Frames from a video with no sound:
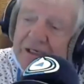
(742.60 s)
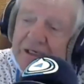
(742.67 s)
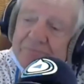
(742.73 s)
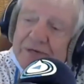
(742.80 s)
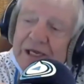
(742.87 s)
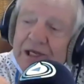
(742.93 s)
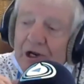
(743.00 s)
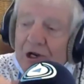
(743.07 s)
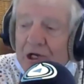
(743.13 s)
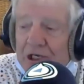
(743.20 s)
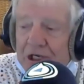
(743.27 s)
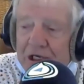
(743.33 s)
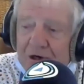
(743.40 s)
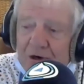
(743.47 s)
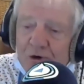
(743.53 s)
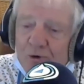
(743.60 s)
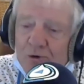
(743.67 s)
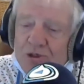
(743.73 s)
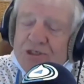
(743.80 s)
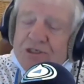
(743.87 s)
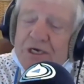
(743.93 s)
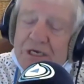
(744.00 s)
Manny Oyeleke, of
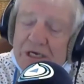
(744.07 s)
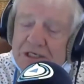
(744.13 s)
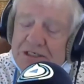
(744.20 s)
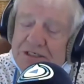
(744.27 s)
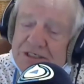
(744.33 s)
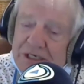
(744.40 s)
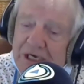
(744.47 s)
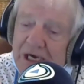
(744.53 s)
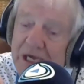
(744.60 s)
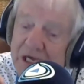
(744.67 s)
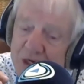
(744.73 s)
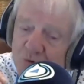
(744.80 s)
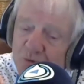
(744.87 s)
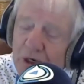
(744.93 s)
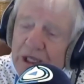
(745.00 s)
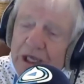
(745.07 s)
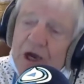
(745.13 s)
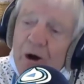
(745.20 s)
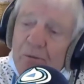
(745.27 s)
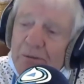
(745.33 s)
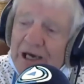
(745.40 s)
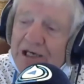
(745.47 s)
course, uh, has uh, really
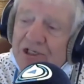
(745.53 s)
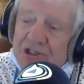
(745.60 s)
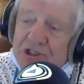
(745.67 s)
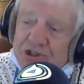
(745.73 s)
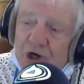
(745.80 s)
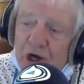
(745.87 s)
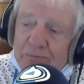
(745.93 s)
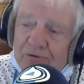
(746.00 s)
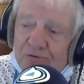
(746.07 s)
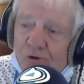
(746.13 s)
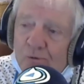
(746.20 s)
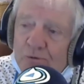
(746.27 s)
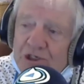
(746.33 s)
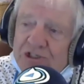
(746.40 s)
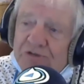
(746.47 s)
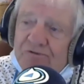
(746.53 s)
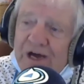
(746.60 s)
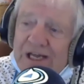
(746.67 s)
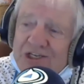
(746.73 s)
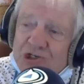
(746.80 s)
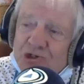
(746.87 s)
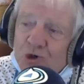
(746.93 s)
got back into the type of form which the
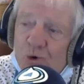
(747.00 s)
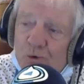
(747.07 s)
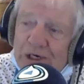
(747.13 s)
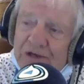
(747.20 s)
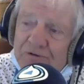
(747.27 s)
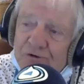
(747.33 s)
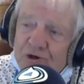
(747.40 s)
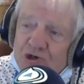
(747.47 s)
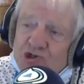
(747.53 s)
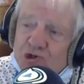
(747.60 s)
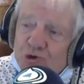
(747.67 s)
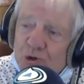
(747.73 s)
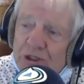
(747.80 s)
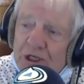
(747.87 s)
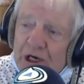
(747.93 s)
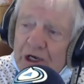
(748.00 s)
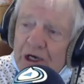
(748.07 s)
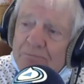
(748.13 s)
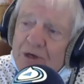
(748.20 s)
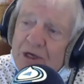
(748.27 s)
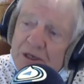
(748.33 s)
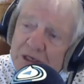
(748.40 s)
fans saw when he first joined the
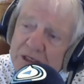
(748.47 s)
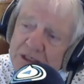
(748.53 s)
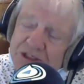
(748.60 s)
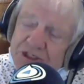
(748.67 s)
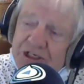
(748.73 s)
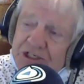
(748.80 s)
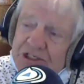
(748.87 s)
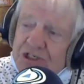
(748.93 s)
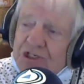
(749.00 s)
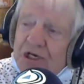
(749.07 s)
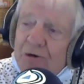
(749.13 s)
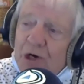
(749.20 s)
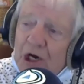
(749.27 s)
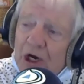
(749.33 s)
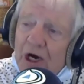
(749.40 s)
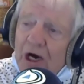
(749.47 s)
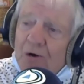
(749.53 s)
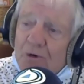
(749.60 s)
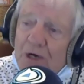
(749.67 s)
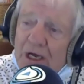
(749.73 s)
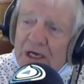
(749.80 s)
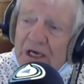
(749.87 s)
club season or so ago.
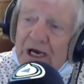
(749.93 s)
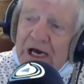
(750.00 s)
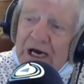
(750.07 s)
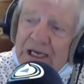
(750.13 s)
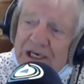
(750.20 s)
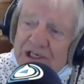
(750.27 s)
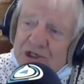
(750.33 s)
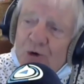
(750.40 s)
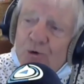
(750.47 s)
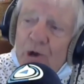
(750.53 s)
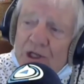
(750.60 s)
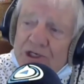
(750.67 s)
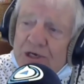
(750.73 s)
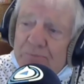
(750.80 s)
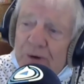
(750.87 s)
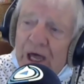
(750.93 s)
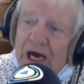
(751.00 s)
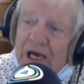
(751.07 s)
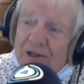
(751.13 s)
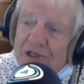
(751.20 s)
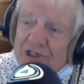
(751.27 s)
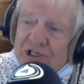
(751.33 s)
And he is a quality player
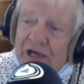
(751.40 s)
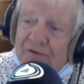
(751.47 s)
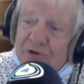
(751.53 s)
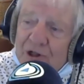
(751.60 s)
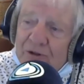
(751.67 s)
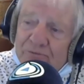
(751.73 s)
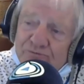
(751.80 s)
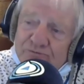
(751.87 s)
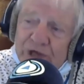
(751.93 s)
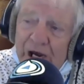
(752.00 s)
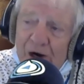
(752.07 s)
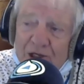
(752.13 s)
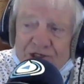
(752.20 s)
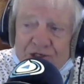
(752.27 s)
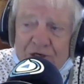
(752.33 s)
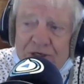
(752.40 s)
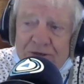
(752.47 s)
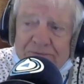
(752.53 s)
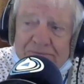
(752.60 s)
at this level, Darrell, isn't he?